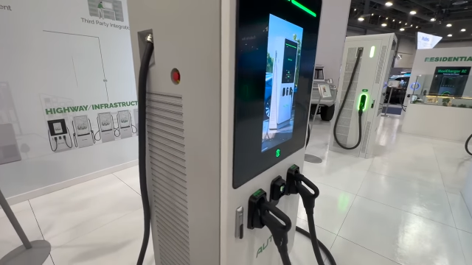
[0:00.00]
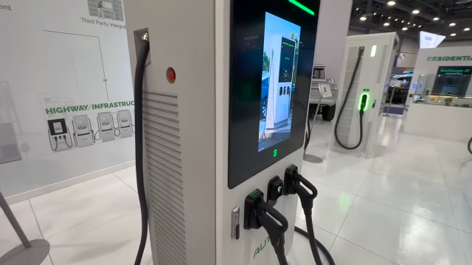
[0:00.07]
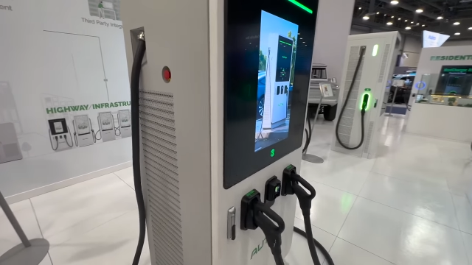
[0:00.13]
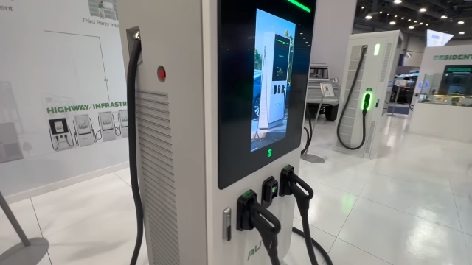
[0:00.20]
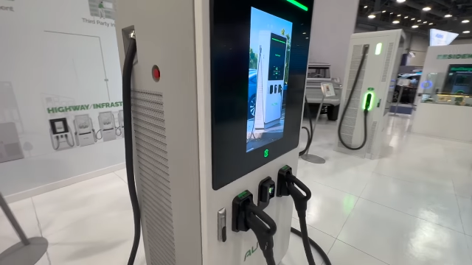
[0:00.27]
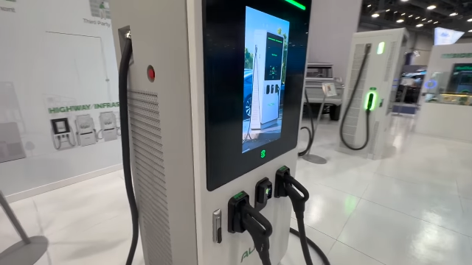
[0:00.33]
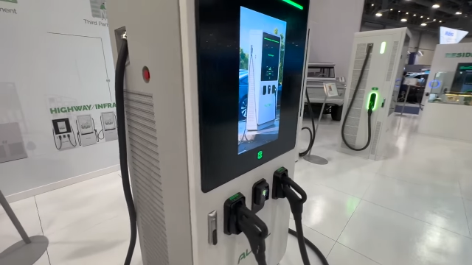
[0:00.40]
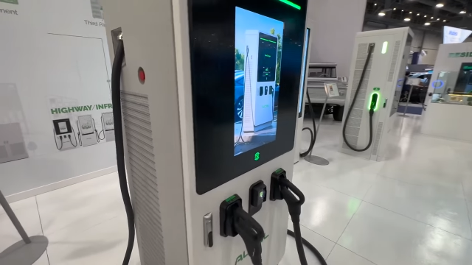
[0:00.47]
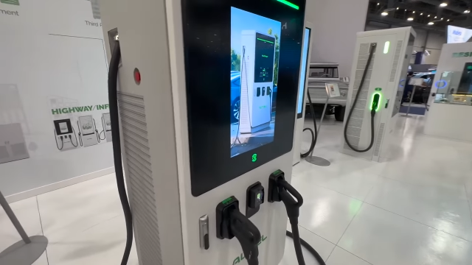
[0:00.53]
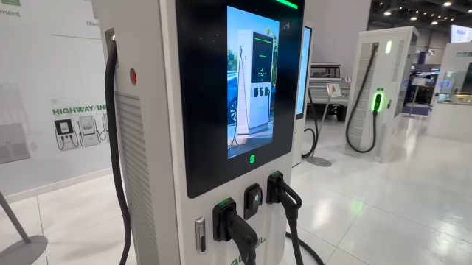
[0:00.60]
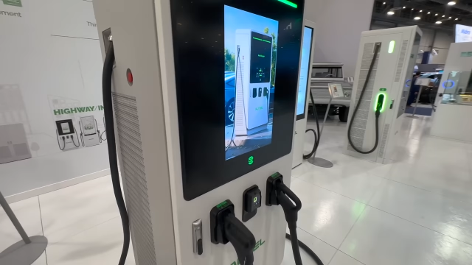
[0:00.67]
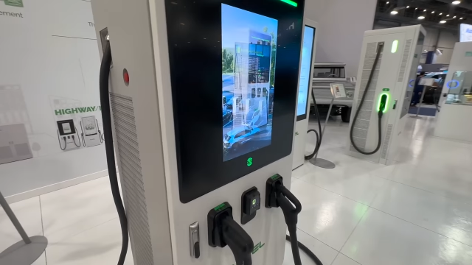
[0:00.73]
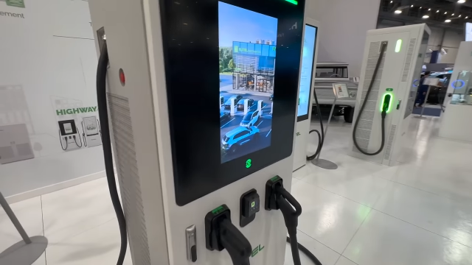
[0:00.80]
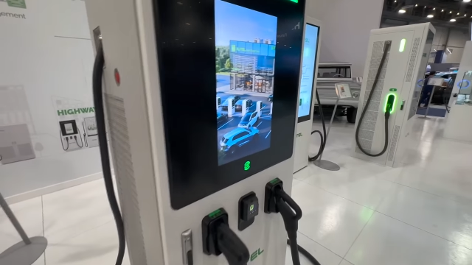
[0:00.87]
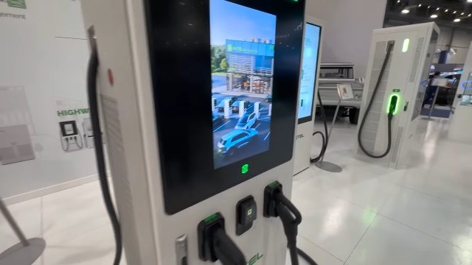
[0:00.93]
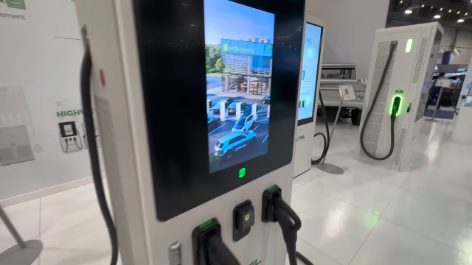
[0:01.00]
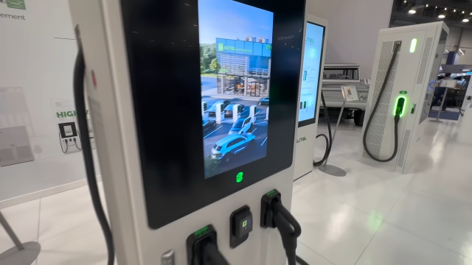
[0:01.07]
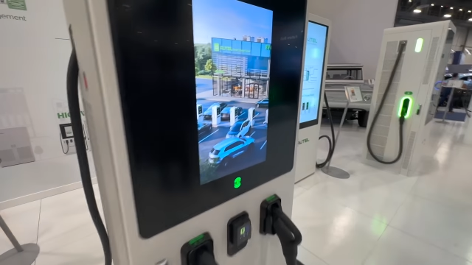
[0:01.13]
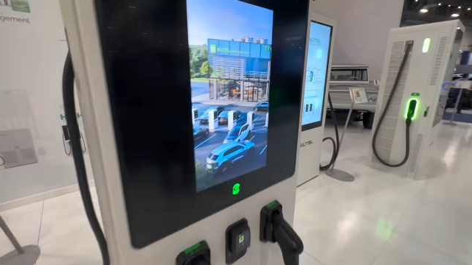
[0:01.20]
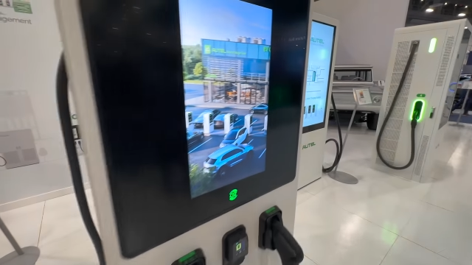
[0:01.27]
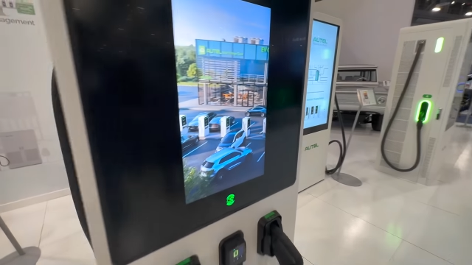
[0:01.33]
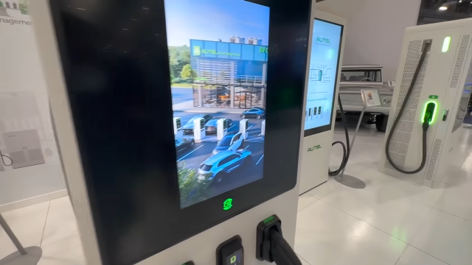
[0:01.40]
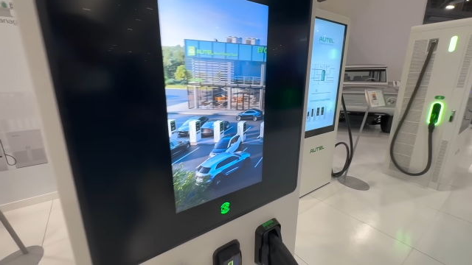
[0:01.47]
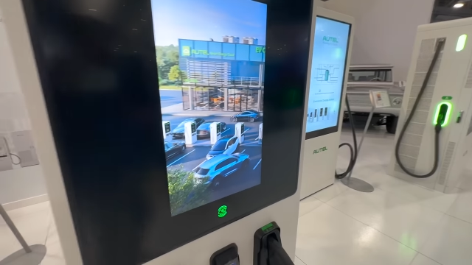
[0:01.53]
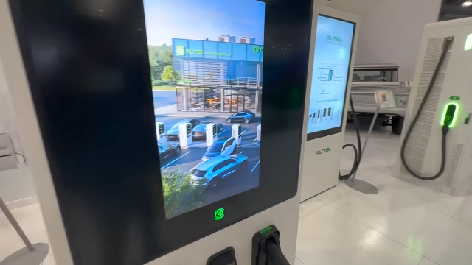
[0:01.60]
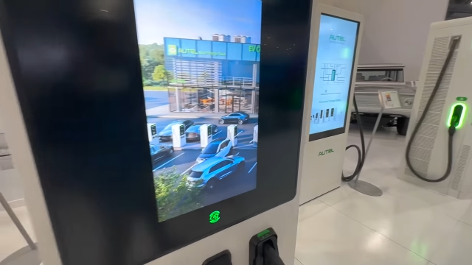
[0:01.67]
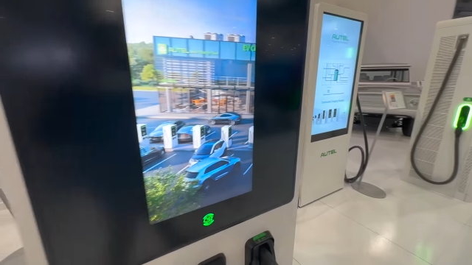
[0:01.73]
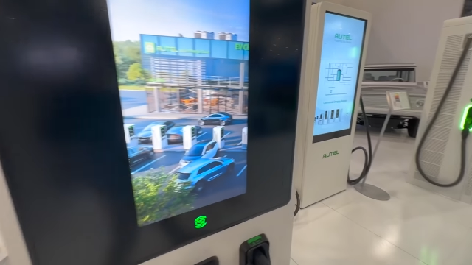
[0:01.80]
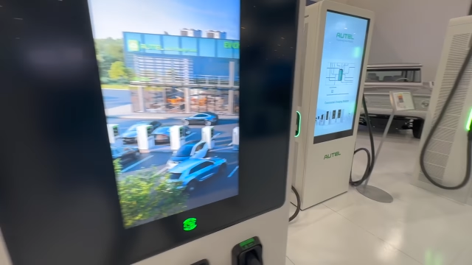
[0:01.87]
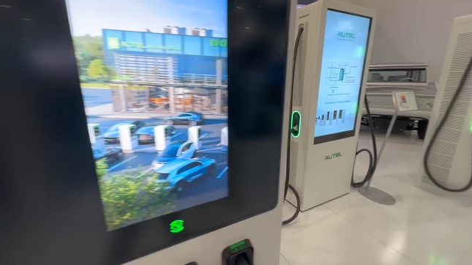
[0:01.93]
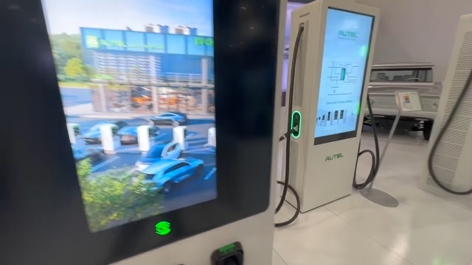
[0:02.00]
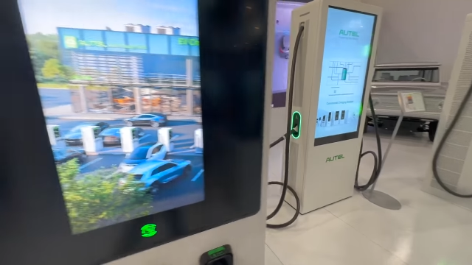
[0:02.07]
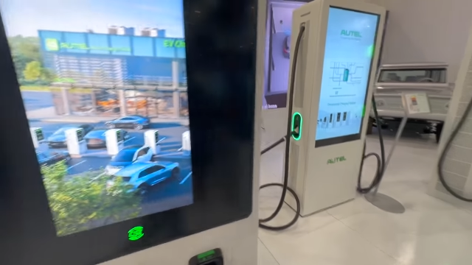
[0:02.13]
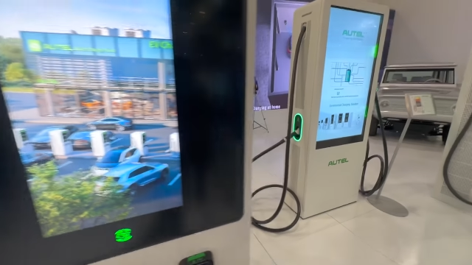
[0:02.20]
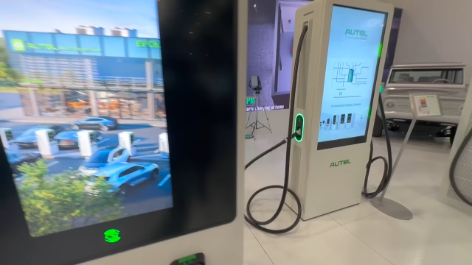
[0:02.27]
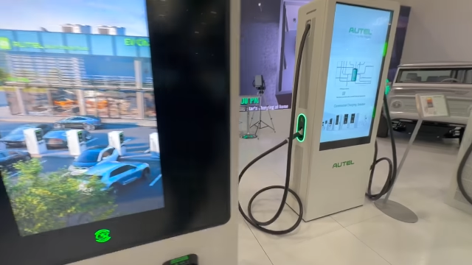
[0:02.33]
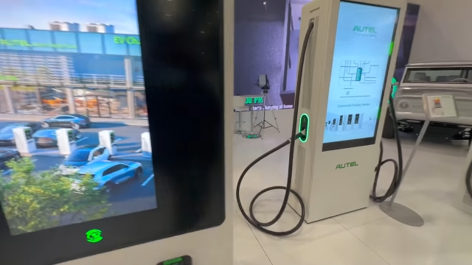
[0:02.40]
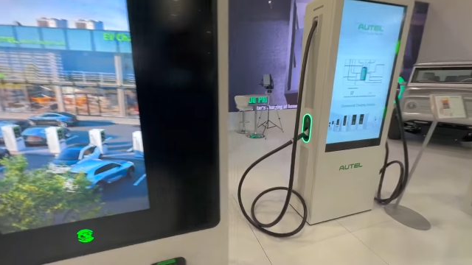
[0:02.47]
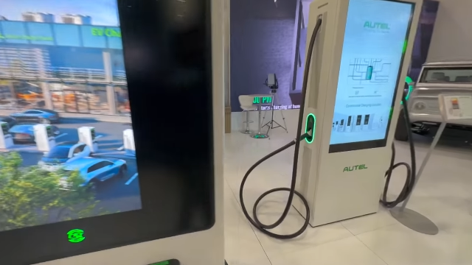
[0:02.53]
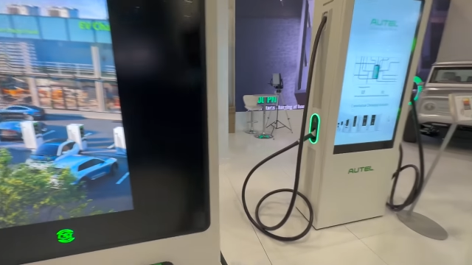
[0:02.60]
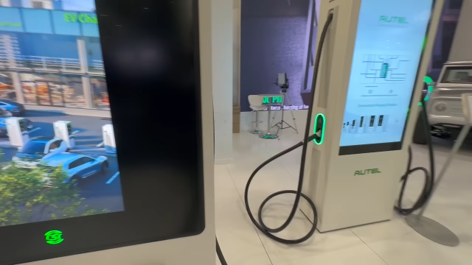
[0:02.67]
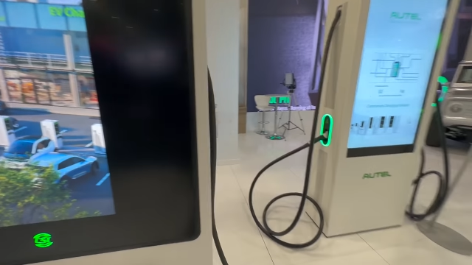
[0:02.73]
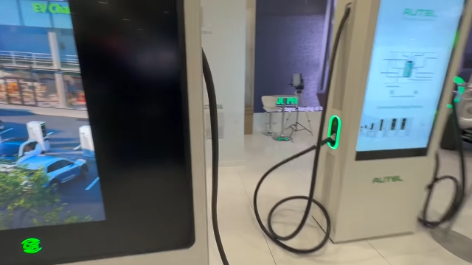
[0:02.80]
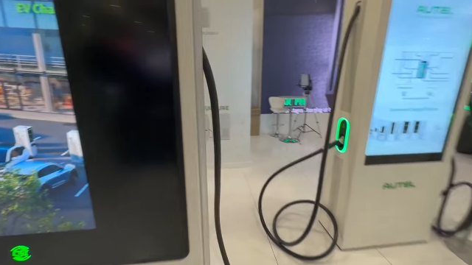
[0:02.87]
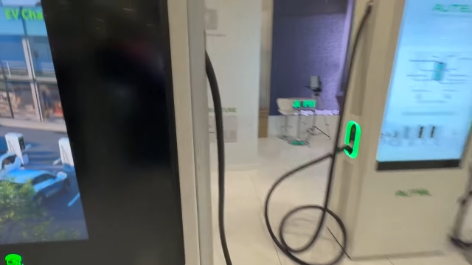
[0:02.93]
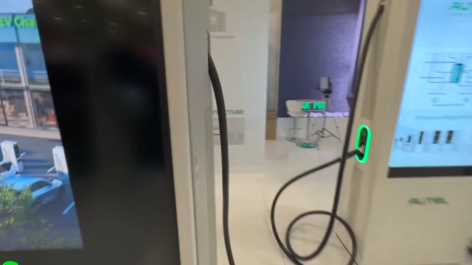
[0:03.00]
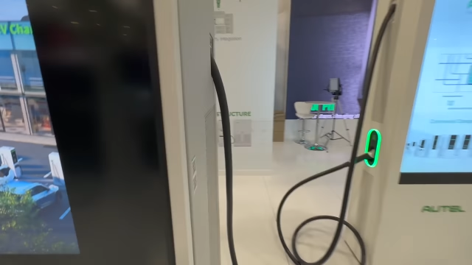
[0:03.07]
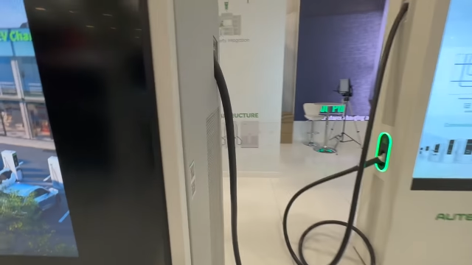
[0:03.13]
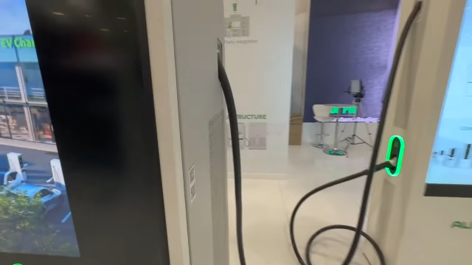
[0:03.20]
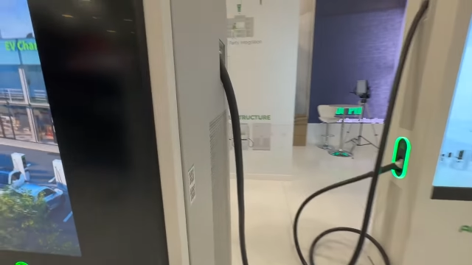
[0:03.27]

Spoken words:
(no speaker visible)